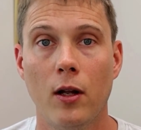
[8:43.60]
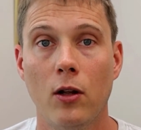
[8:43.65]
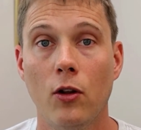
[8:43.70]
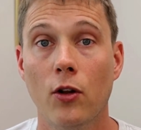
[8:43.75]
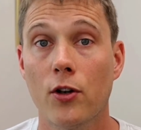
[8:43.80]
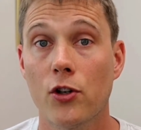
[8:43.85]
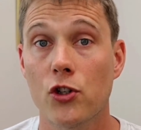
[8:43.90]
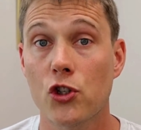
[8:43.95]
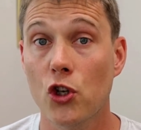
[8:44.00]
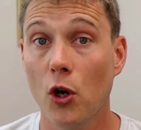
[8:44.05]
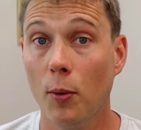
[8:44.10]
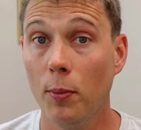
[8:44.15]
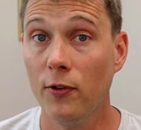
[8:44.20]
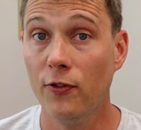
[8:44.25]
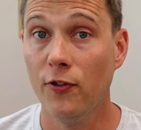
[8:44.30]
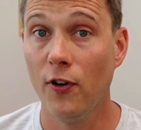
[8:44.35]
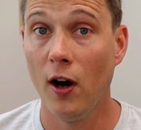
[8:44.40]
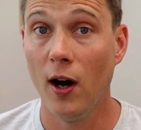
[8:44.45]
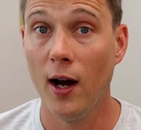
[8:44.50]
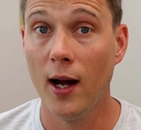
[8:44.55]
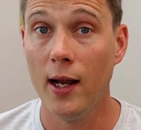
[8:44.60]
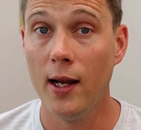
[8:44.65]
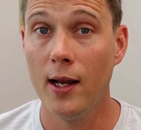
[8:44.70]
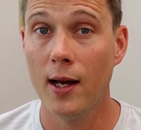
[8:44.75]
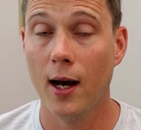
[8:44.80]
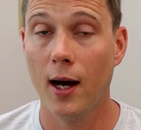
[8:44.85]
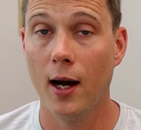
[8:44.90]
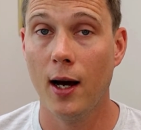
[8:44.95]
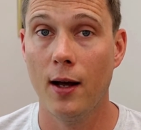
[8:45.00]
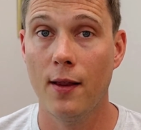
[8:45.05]
Look at
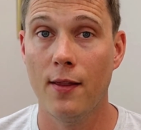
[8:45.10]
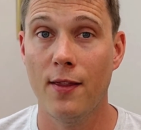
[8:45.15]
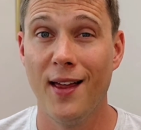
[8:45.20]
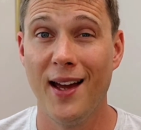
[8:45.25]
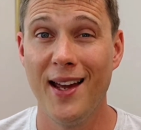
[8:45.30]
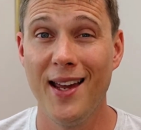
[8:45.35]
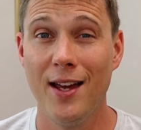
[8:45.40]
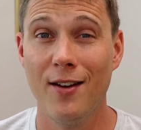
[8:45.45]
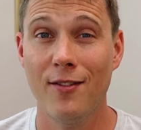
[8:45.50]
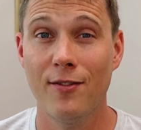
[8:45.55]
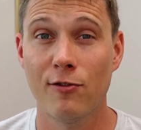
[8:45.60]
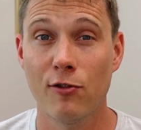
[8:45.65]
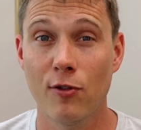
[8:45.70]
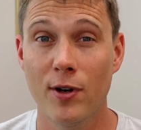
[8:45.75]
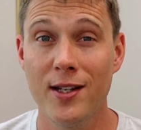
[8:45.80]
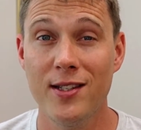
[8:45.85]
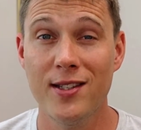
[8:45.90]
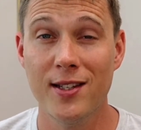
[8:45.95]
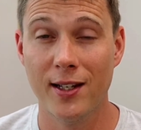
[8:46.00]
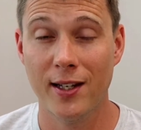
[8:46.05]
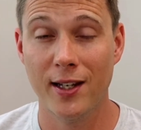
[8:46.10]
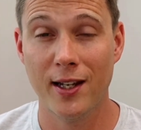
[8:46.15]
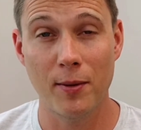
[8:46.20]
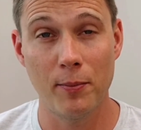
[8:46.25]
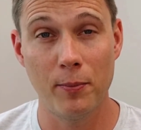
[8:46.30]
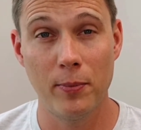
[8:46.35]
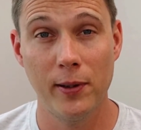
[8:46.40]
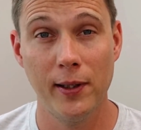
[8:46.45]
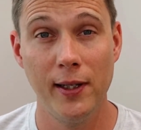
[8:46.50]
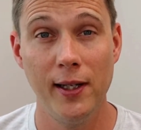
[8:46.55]
Shopify. They have recently
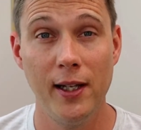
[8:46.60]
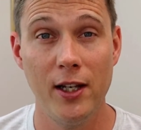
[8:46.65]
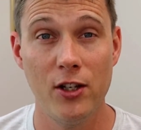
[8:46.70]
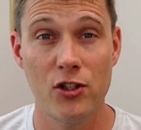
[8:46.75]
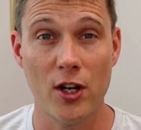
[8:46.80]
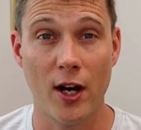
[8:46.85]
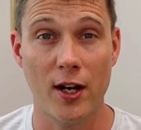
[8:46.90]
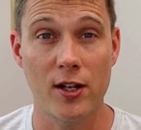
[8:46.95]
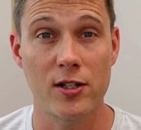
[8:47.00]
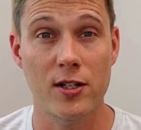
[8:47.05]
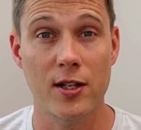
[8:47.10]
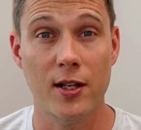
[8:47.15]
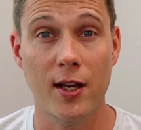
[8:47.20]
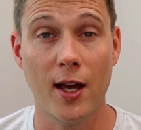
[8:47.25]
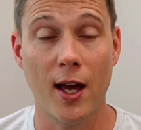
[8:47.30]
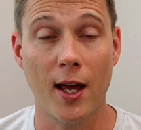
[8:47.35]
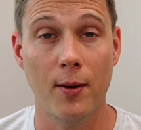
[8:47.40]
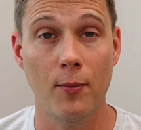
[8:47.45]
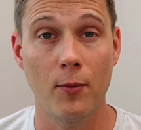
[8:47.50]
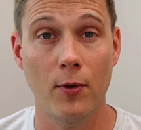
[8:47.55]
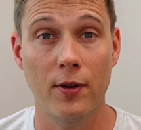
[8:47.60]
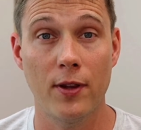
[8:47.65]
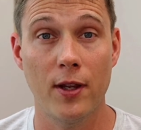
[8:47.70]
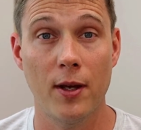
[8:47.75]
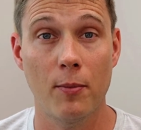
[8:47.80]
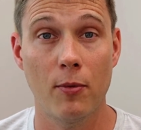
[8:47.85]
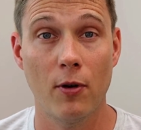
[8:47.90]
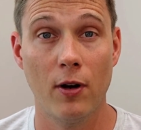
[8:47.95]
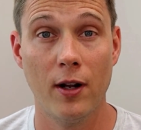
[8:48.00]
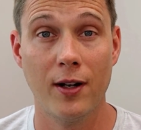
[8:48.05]
completely changed the game with
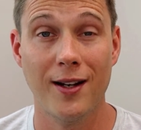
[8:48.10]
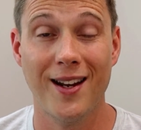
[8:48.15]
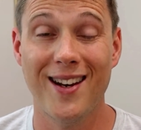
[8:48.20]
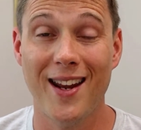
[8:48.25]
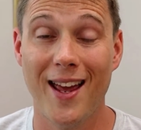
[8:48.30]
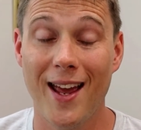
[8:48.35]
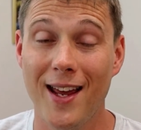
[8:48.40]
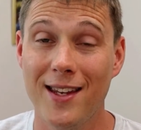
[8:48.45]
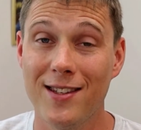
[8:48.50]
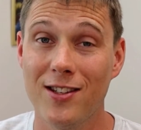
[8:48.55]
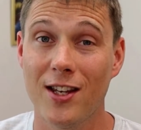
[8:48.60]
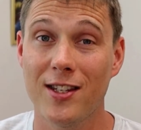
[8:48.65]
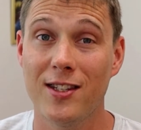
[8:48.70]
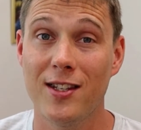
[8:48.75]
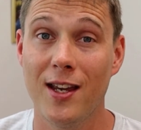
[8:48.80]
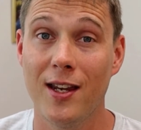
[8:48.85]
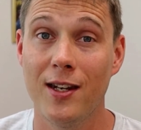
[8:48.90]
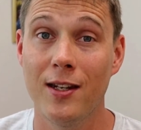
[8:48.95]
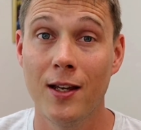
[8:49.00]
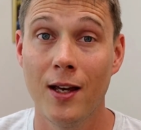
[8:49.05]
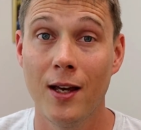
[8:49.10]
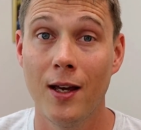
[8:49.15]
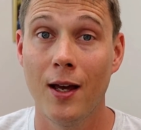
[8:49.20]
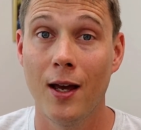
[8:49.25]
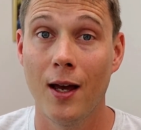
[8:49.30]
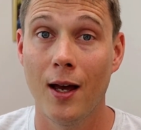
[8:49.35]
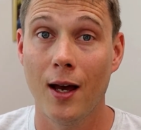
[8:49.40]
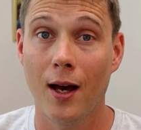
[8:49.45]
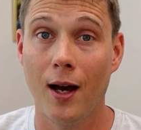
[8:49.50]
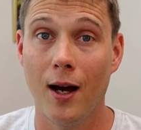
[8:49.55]
their product, and as I said,
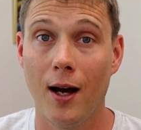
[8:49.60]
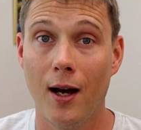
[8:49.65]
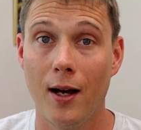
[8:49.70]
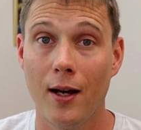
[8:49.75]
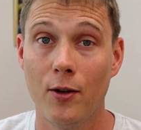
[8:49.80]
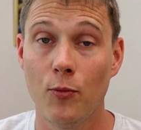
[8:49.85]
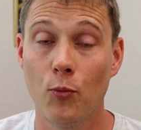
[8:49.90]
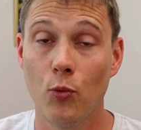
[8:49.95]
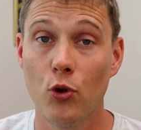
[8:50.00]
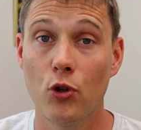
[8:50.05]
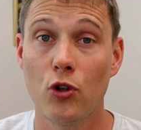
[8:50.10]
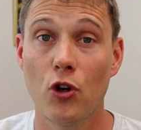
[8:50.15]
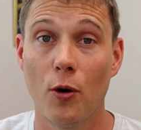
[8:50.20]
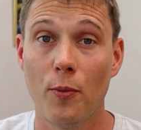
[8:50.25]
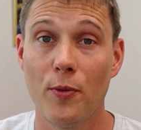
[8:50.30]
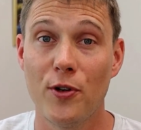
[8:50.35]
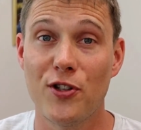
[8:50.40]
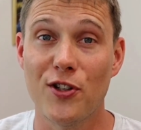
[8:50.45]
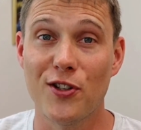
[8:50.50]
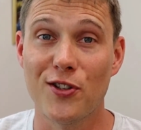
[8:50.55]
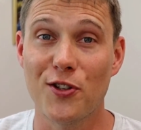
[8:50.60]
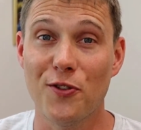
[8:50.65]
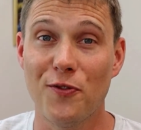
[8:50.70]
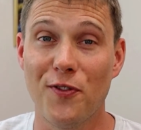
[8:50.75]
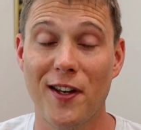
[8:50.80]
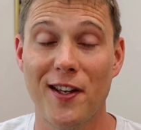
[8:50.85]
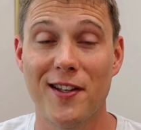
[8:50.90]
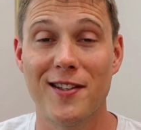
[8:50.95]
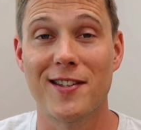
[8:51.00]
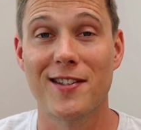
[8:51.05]
in WooCommerce's
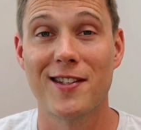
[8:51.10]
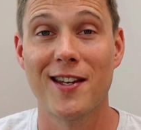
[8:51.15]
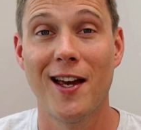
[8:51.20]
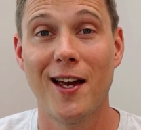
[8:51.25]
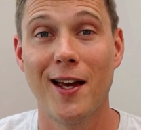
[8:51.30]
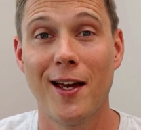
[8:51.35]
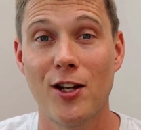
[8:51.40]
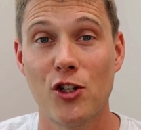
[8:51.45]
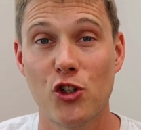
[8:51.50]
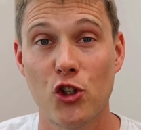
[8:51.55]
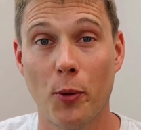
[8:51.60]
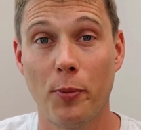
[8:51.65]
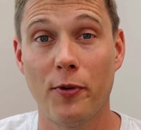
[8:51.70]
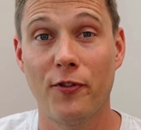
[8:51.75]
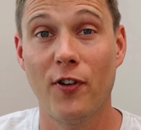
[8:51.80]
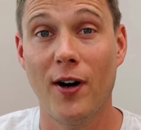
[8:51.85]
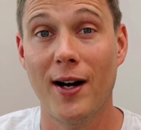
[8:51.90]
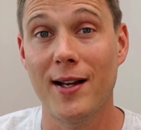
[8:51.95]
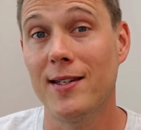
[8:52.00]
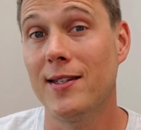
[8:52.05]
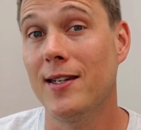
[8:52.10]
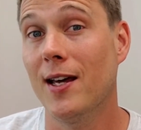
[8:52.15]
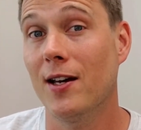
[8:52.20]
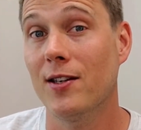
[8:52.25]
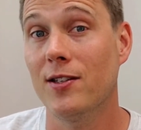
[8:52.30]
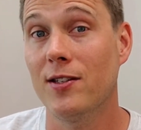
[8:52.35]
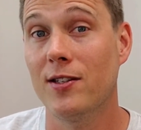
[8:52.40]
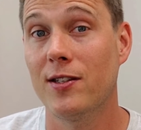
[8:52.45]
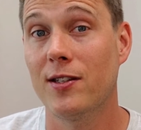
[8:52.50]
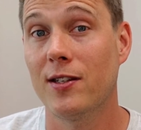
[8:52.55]
defense, Shopify
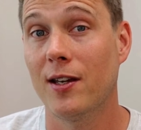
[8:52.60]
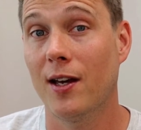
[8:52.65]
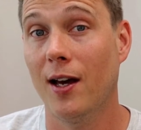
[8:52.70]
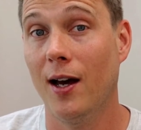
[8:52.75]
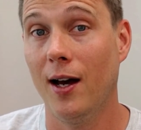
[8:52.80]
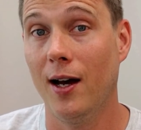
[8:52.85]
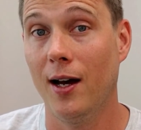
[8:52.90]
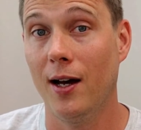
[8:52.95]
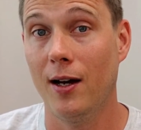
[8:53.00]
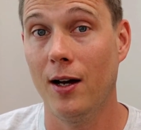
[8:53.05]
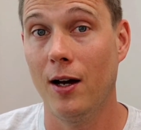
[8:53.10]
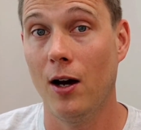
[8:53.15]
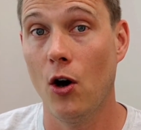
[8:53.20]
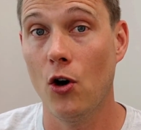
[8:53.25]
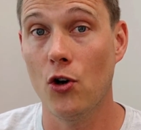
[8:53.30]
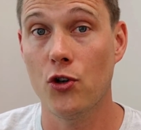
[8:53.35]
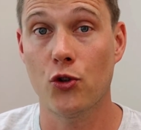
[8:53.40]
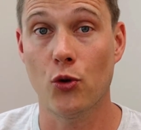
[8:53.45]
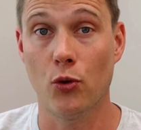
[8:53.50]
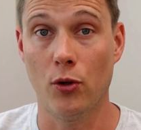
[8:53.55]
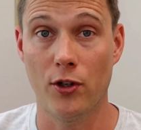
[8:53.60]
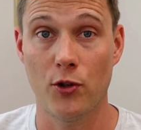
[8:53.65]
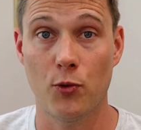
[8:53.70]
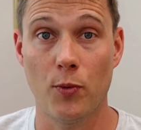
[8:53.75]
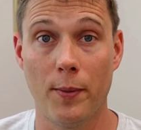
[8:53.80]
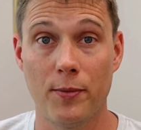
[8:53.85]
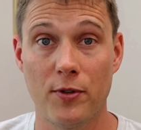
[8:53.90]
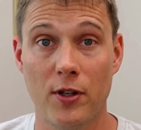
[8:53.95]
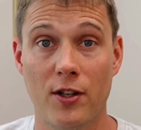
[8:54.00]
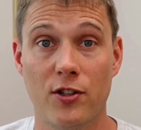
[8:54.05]
does host all its
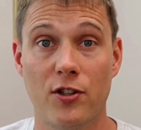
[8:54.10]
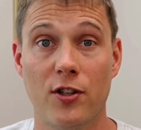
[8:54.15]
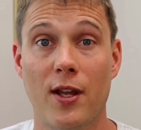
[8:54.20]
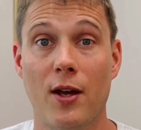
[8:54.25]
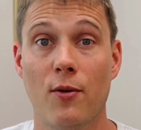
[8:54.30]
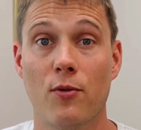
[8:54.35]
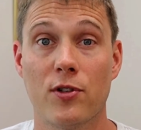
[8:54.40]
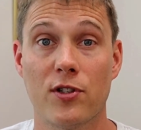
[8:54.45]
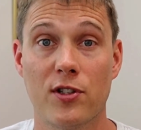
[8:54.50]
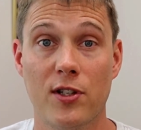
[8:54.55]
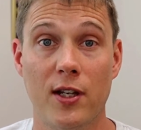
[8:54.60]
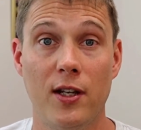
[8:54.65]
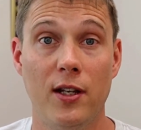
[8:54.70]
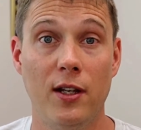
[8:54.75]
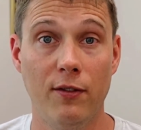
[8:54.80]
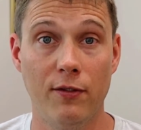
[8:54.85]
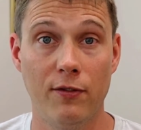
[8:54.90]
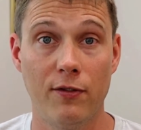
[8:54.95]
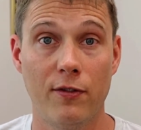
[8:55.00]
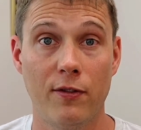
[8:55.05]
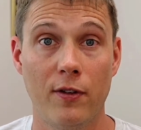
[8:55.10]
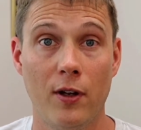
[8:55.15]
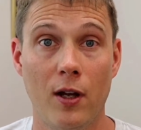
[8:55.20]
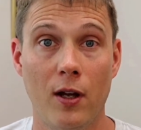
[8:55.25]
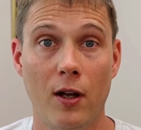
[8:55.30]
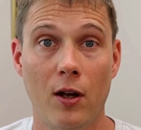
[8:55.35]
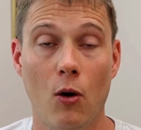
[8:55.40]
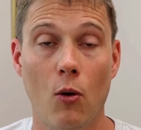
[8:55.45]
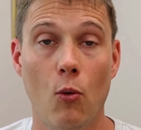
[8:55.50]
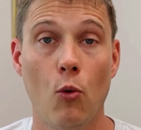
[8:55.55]
websites, so they receive
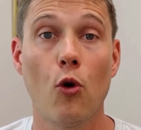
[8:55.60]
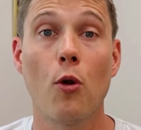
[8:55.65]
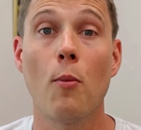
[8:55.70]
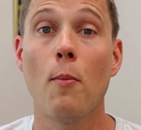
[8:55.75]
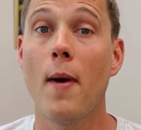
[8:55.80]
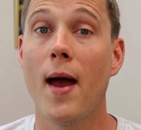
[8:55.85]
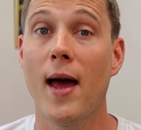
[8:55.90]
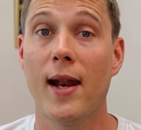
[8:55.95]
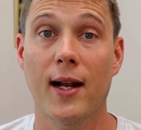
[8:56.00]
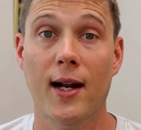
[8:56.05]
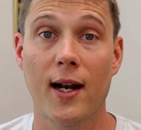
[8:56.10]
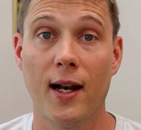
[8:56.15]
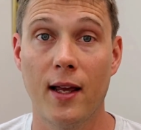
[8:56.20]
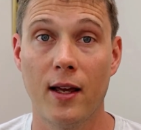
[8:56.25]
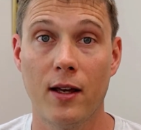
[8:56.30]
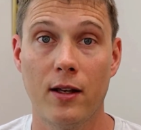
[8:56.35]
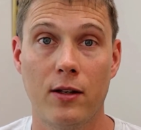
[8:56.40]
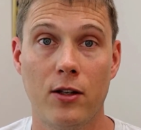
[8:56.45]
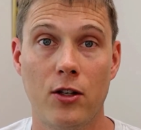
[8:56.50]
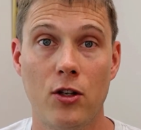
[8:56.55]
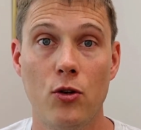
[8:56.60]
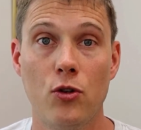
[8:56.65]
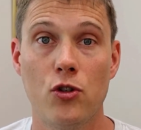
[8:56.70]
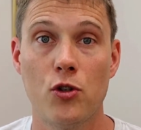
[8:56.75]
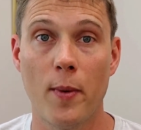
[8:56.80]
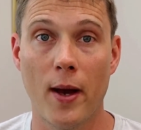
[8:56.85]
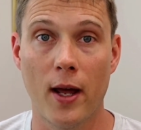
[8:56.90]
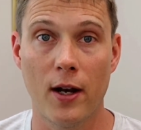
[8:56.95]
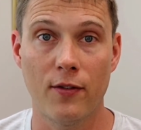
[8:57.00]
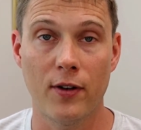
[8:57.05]
automatically a huge
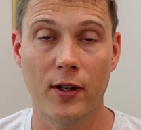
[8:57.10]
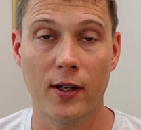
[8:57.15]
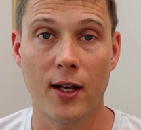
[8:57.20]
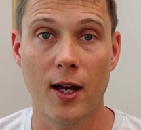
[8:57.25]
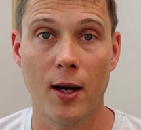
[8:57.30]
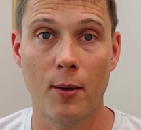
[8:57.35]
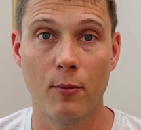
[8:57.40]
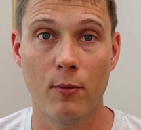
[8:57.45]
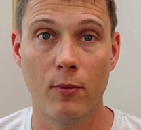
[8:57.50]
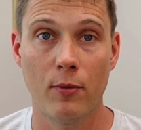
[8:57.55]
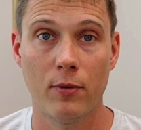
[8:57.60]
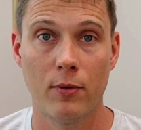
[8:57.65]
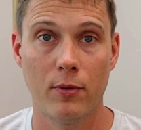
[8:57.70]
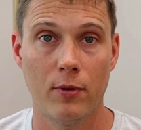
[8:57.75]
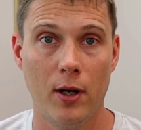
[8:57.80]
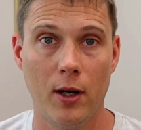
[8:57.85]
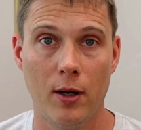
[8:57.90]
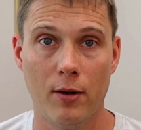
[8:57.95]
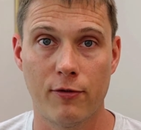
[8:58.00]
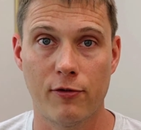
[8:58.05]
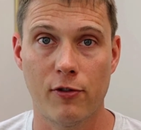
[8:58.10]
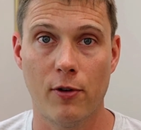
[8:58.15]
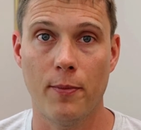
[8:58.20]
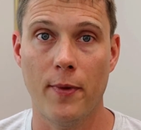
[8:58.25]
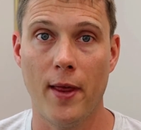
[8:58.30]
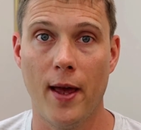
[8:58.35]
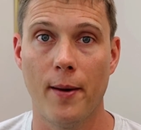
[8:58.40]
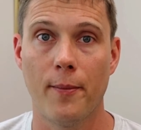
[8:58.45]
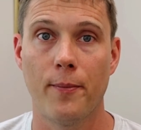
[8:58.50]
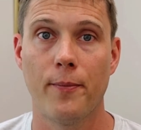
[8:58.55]
amount of income from
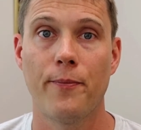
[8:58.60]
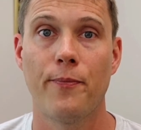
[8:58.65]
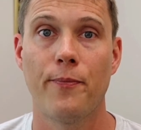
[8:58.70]
that.